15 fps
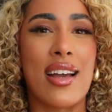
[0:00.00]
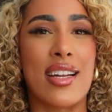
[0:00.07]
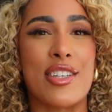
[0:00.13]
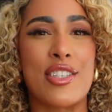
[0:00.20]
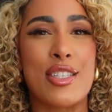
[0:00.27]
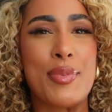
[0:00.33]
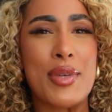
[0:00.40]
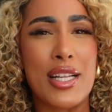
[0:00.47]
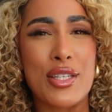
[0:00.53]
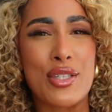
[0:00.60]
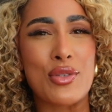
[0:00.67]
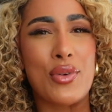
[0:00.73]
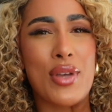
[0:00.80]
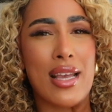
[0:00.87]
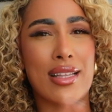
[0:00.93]
and I just be like
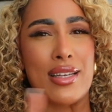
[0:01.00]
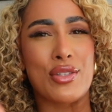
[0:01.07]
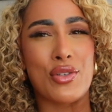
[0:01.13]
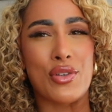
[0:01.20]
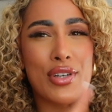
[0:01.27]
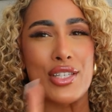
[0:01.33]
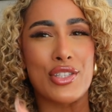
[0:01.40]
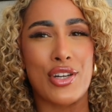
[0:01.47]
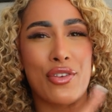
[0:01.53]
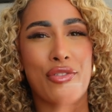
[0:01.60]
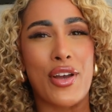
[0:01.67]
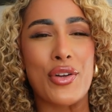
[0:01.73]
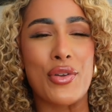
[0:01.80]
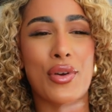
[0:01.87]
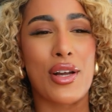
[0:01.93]
stalking their stories, trying to
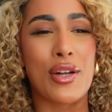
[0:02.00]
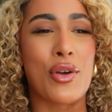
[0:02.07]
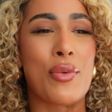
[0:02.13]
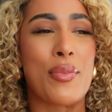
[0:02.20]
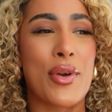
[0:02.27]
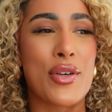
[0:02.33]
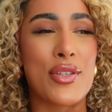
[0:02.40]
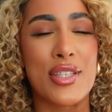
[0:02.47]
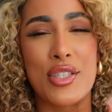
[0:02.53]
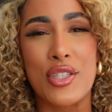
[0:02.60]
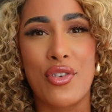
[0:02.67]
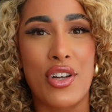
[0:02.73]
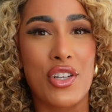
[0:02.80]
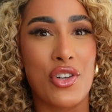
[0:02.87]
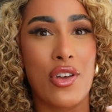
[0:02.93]
find new color combos and
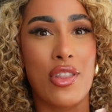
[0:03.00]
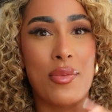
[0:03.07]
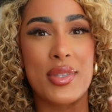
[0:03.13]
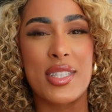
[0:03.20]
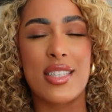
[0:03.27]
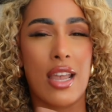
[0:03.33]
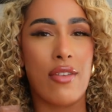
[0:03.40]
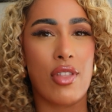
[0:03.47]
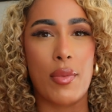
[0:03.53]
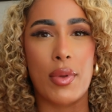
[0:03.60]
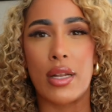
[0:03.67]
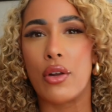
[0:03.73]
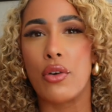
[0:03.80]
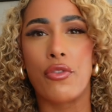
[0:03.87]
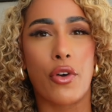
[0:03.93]
screenshotting them and saving them
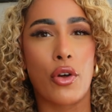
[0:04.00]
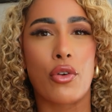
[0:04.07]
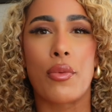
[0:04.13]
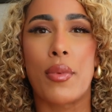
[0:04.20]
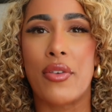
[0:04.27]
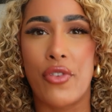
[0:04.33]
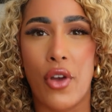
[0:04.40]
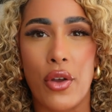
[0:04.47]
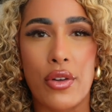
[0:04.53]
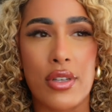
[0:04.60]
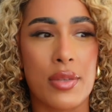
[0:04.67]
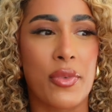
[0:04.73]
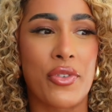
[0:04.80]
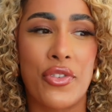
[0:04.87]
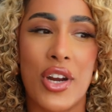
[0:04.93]
in a little folder on my phone
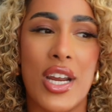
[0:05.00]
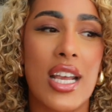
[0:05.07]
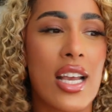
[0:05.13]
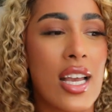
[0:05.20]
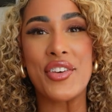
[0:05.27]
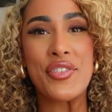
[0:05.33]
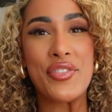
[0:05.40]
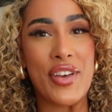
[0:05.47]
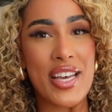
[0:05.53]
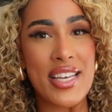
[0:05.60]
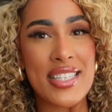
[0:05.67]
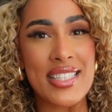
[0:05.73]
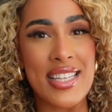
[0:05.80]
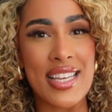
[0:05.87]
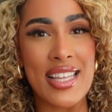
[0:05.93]
because I'm a freak. The
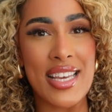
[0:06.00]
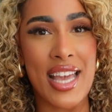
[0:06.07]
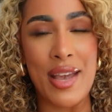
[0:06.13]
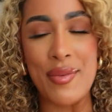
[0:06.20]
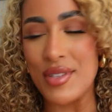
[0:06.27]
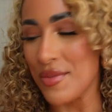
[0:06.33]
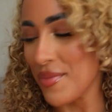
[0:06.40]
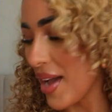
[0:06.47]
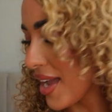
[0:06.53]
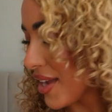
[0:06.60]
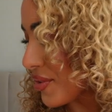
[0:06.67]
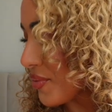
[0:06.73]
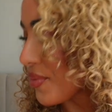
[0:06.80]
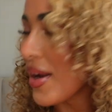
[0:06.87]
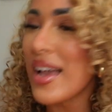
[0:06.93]
first thing that came to
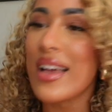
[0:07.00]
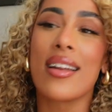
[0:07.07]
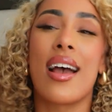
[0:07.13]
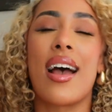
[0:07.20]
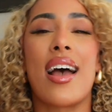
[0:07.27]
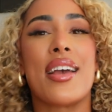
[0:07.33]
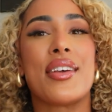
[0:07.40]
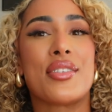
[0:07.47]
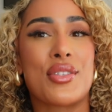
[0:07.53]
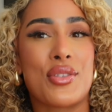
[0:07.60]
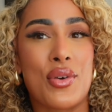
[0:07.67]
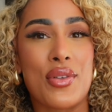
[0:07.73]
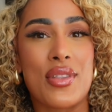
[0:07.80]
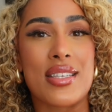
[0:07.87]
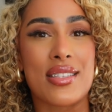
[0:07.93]
mind when I
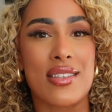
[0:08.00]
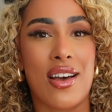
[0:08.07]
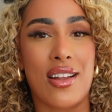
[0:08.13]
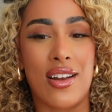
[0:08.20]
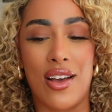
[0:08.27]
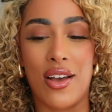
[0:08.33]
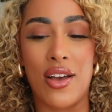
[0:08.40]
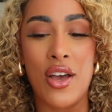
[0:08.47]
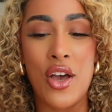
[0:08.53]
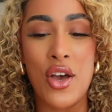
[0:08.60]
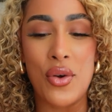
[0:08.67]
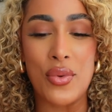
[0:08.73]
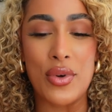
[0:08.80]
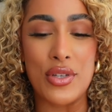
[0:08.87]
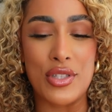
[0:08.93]
saw this color
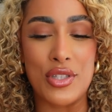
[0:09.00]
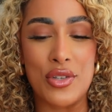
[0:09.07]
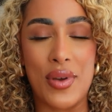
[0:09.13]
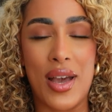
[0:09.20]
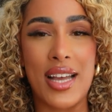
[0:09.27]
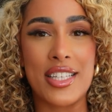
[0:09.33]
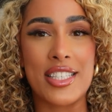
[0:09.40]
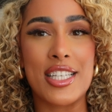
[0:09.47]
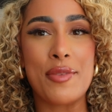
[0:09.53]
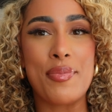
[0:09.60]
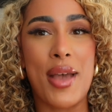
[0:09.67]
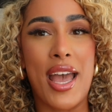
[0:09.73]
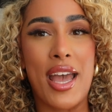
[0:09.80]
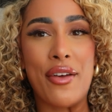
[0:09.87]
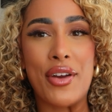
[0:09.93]
was to actually
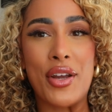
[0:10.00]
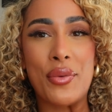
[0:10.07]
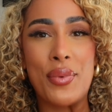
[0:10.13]
pair it